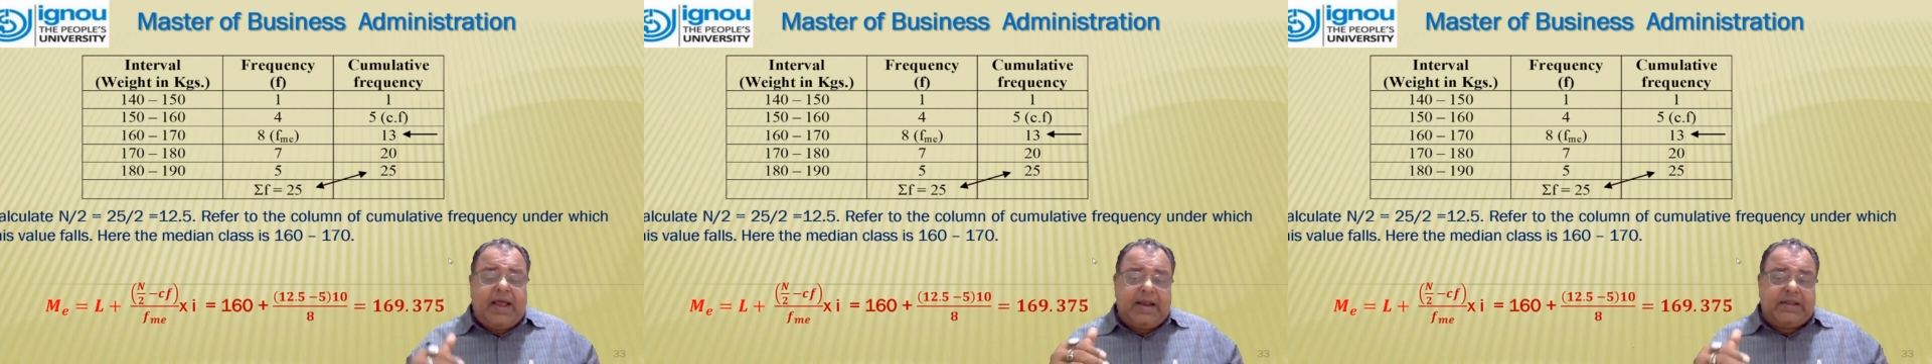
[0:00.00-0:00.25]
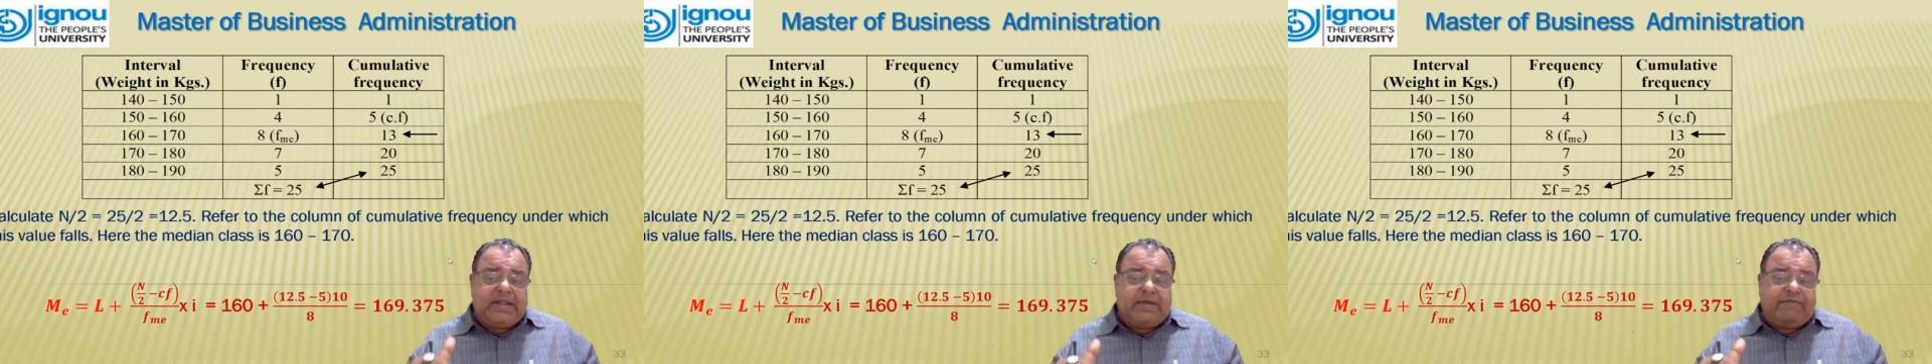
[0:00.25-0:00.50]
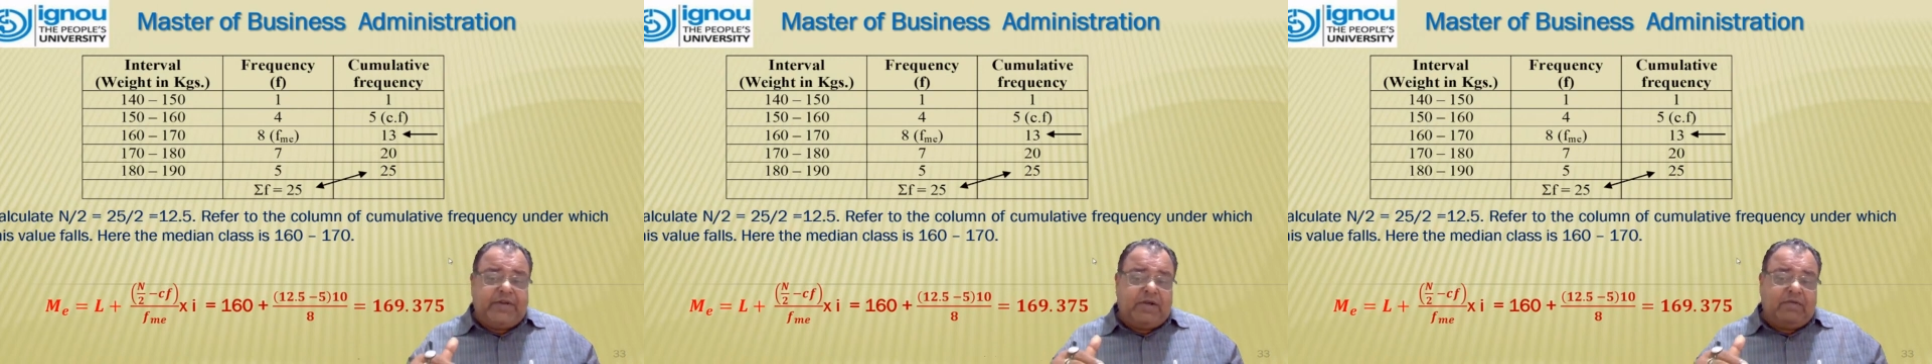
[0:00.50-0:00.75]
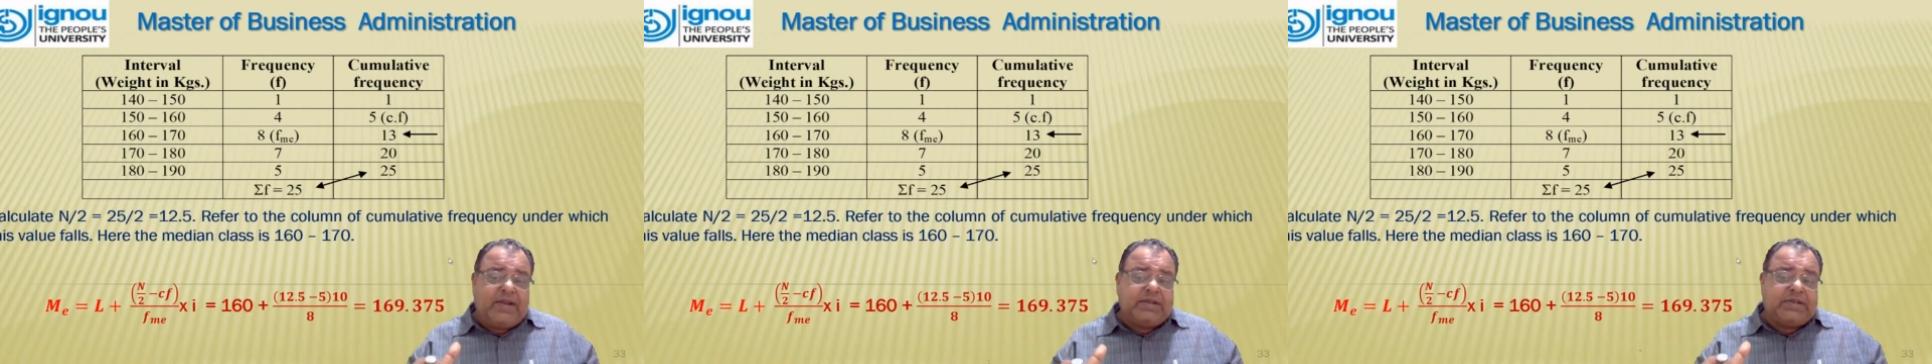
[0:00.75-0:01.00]
And the
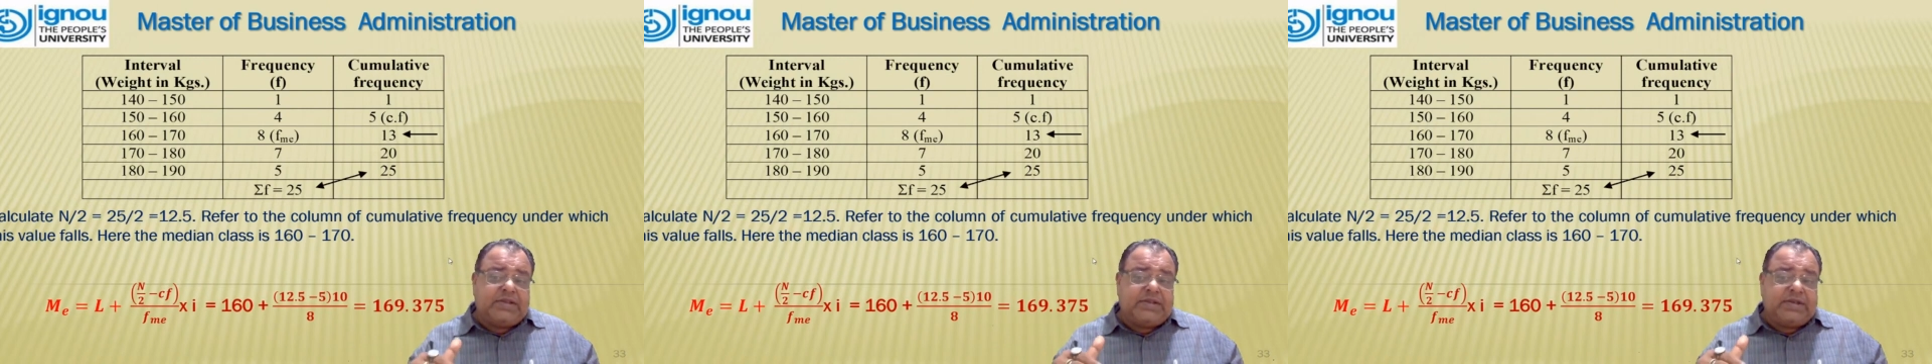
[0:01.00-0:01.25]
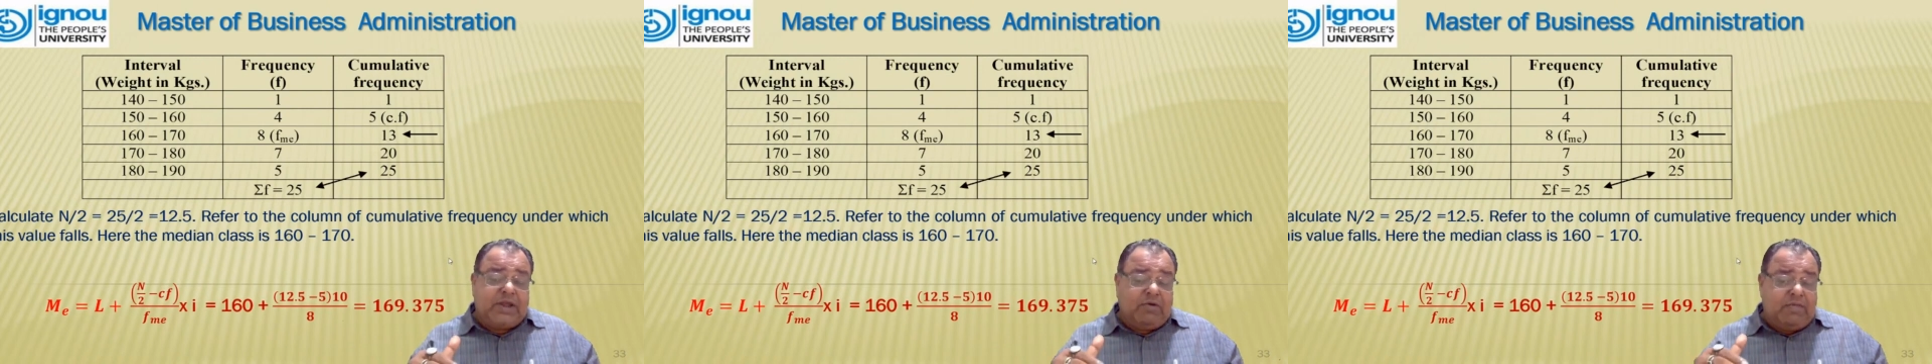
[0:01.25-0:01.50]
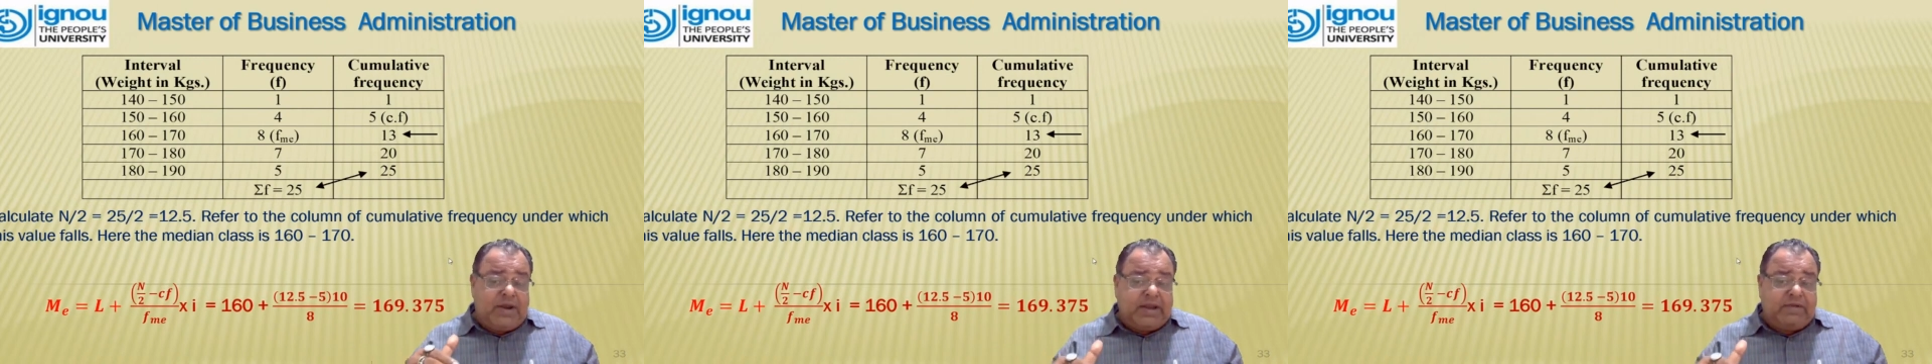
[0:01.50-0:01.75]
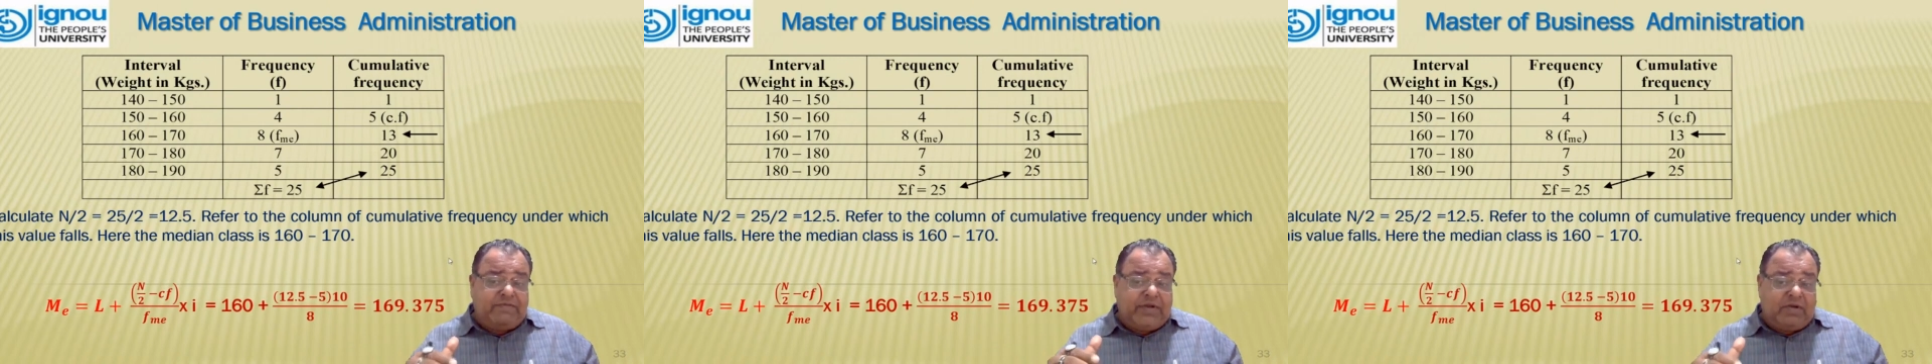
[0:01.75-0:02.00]

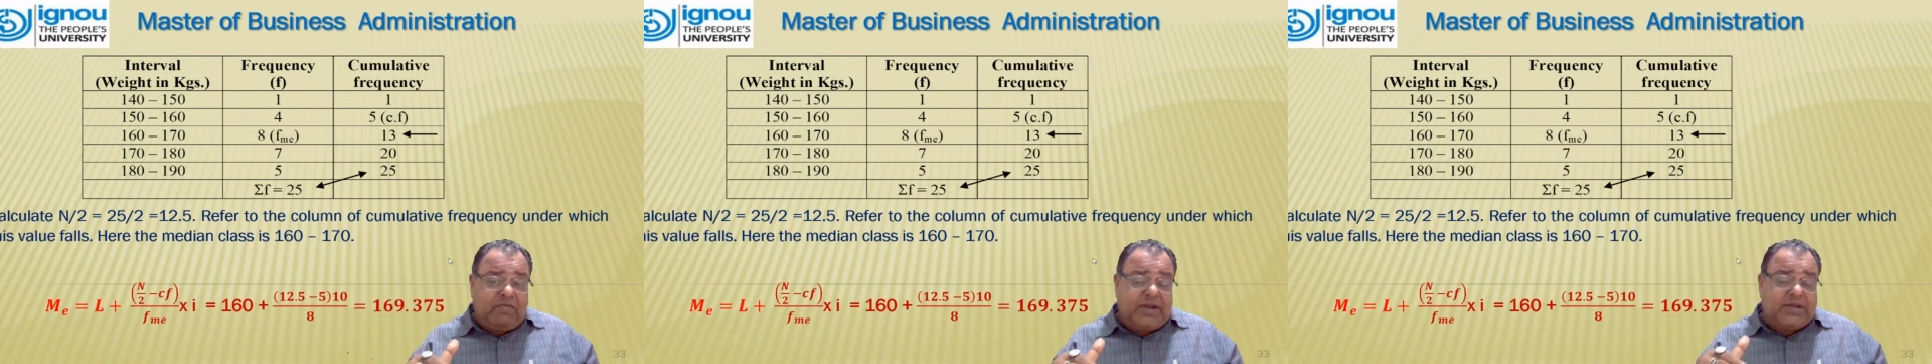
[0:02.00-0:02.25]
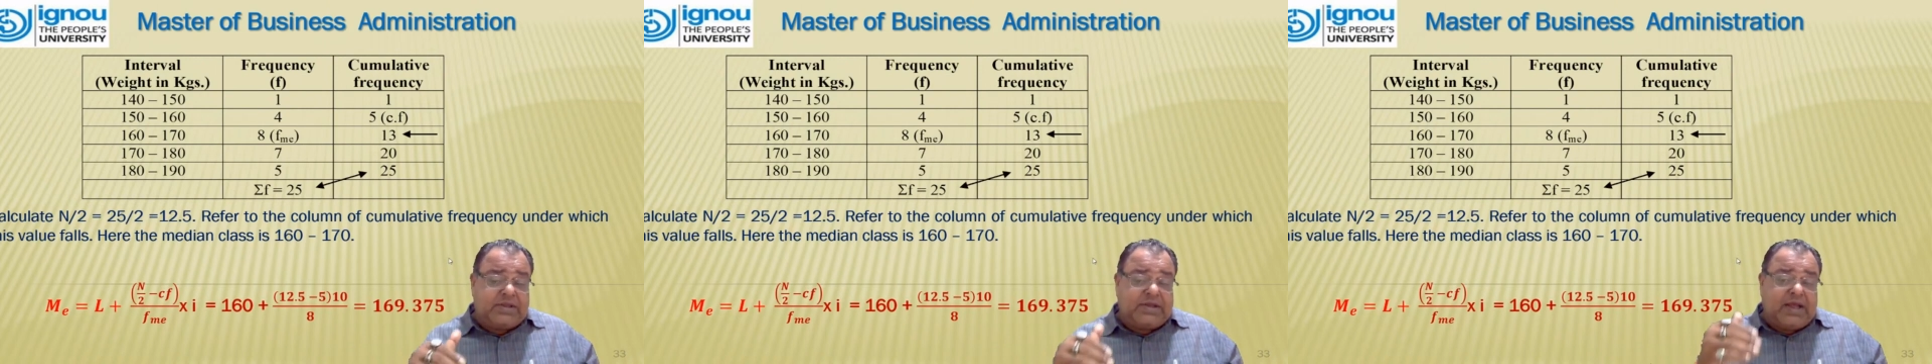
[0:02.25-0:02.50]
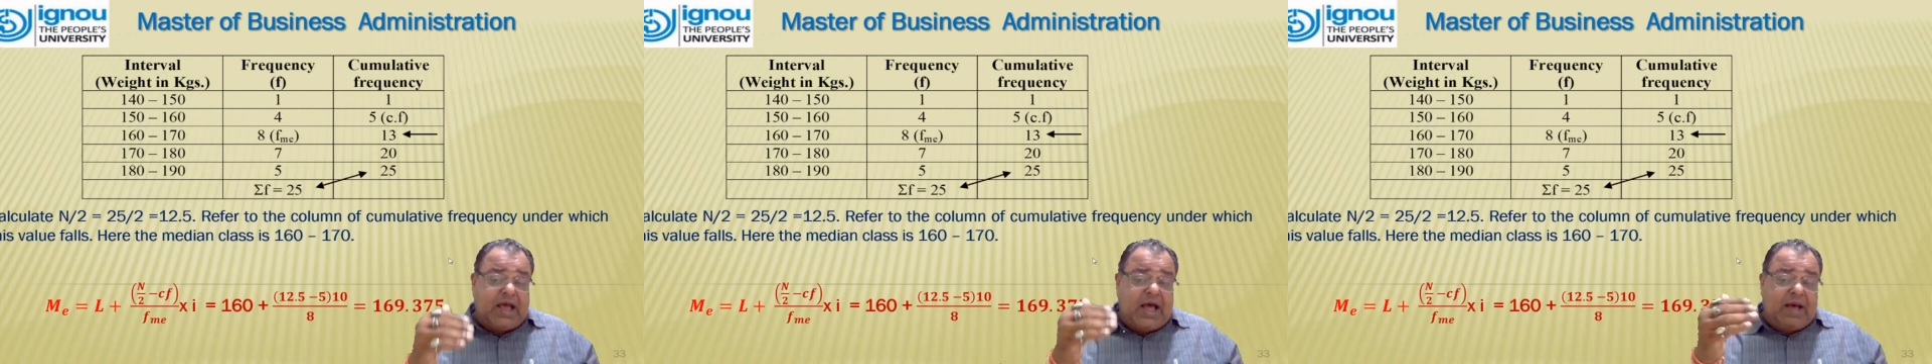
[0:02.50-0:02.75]
cumulative frequency